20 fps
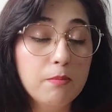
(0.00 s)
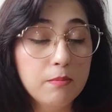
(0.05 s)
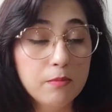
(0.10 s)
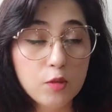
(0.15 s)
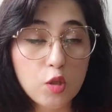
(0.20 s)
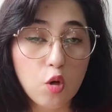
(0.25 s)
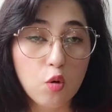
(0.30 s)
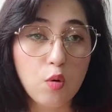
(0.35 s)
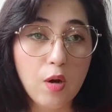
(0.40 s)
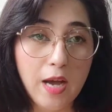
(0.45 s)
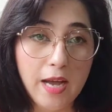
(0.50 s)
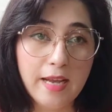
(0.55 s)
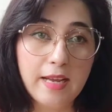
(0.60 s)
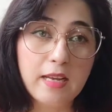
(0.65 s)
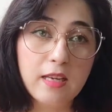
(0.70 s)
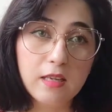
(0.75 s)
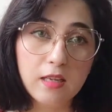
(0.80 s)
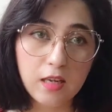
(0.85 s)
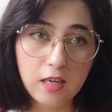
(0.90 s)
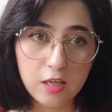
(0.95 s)
No,
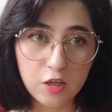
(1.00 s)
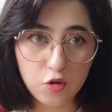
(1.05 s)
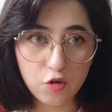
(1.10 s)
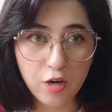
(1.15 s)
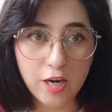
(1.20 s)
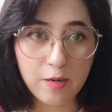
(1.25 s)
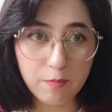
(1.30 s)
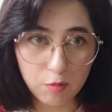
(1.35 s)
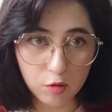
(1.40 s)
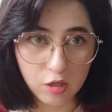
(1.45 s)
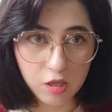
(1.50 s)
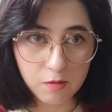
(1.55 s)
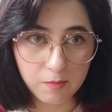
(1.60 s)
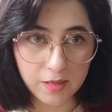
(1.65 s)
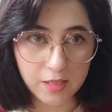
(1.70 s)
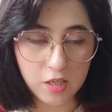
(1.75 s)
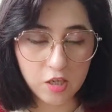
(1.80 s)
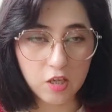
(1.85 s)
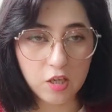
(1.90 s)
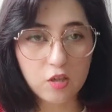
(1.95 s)
I tried booking my
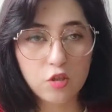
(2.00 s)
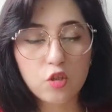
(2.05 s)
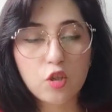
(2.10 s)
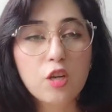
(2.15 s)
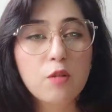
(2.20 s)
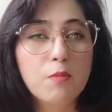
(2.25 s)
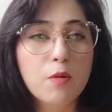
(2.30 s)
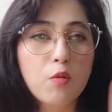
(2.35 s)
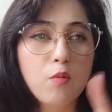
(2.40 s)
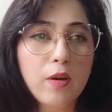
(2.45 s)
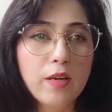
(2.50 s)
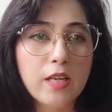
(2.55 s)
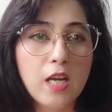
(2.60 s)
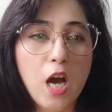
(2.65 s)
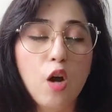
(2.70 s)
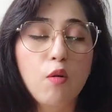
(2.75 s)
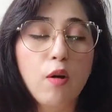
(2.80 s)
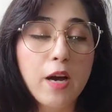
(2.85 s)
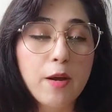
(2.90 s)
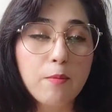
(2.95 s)
ticket. So number one,
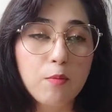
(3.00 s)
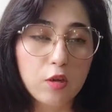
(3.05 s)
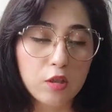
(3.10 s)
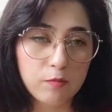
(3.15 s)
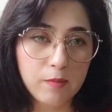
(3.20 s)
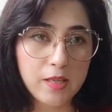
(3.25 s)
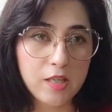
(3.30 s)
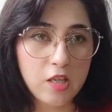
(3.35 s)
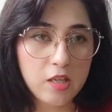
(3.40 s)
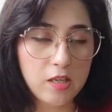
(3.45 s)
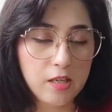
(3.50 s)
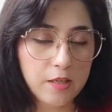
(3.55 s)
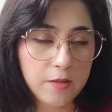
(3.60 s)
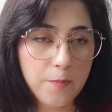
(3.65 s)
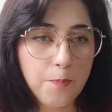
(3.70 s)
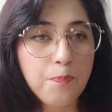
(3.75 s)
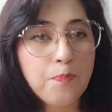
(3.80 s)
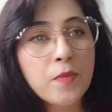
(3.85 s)
how I booked my ticket.